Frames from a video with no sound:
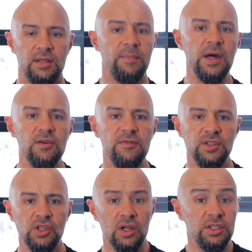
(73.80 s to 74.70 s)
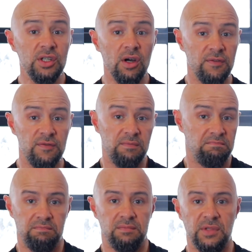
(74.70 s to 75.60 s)
The pathophysiology of
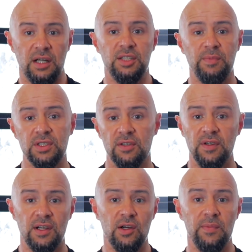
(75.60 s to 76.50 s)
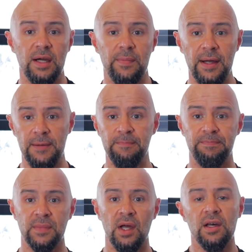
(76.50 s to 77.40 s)
non-specific lower back pain?
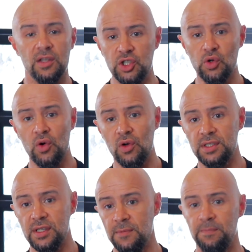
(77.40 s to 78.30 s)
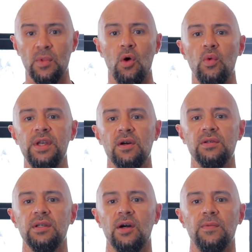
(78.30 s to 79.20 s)
The short answer, we
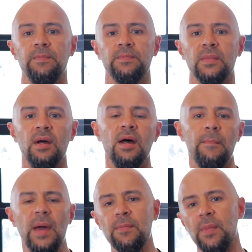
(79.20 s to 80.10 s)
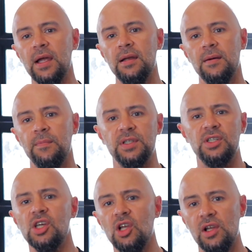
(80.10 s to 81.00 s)
don't know. Back pain,
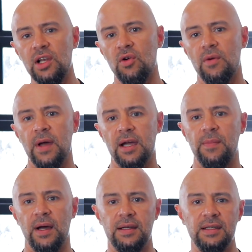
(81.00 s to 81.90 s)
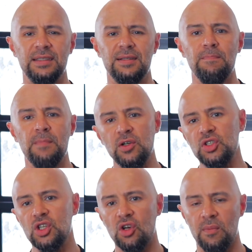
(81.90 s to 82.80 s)
particularly lower back pain, is the
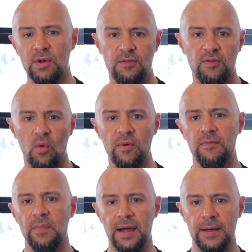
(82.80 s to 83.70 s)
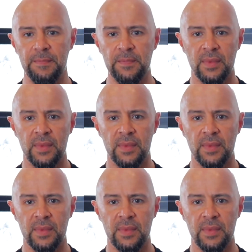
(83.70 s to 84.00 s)
most common form of pain.